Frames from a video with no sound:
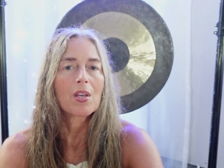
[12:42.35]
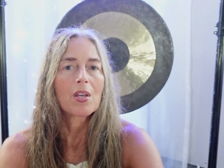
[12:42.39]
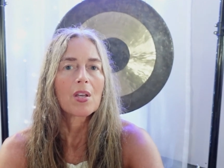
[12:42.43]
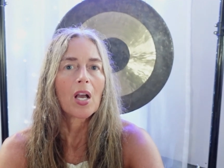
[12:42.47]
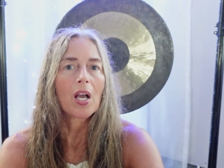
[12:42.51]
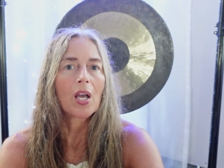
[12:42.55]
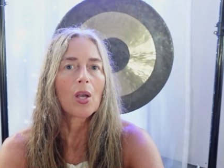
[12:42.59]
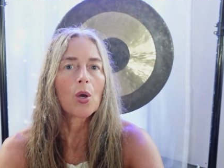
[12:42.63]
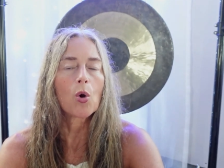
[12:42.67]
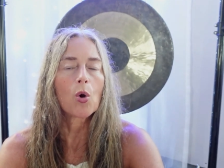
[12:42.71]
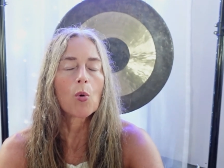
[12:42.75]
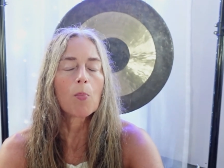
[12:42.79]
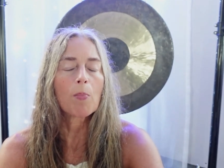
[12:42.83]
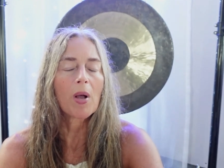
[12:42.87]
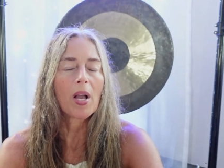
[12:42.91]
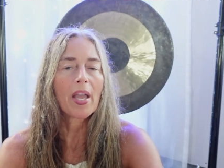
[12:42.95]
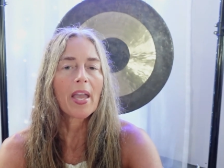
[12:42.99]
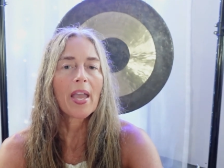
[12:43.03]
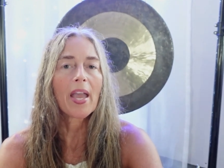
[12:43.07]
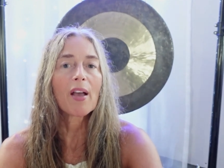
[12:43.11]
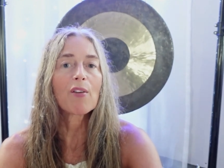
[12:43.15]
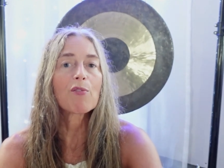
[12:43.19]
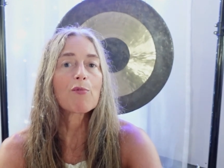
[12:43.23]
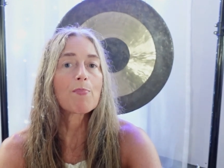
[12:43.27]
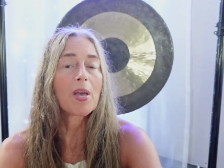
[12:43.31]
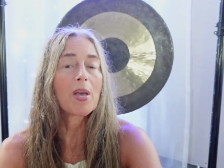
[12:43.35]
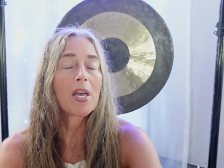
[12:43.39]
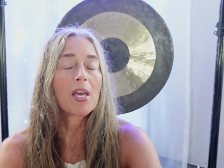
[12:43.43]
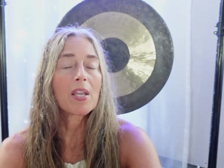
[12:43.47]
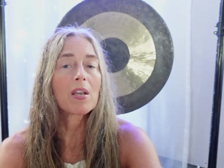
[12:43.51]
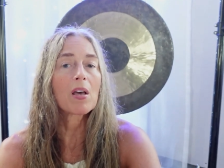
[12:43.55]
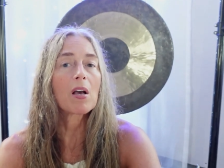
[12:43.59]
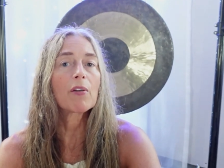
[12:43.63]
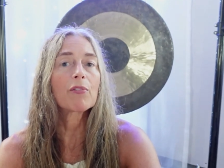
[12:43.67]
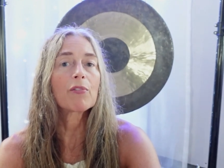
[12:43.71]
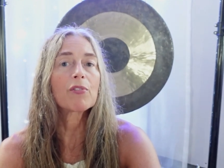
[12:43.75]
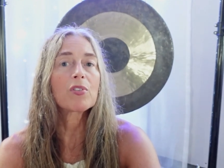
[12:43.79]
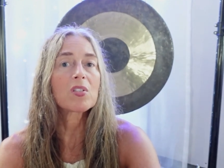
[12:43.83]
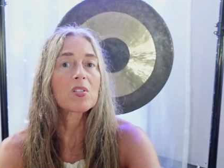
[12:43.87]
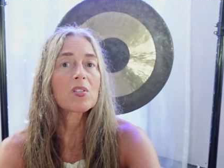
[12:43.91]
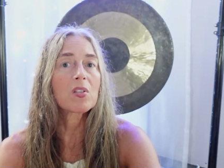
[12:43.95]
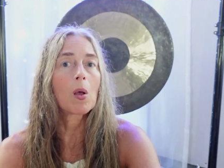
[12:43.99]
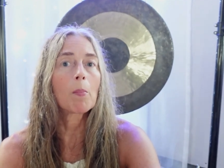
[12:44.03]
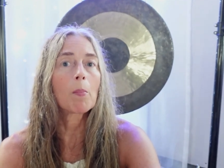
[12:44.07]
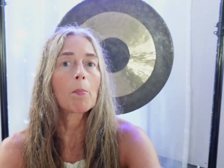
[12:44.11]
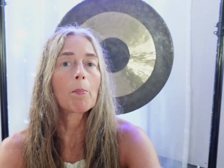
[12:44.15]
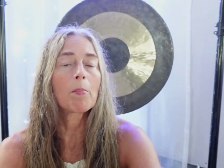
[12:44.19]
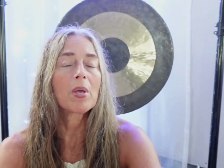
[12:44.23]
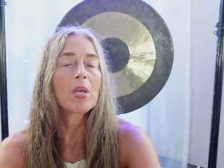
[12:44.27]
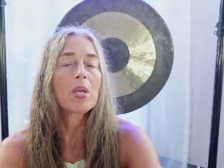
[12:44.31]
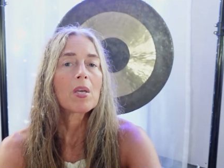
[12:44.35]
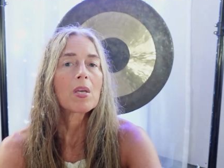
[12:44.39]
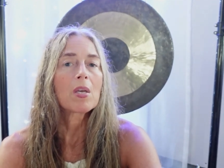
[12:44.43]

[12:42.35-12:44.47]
I hope I have been of some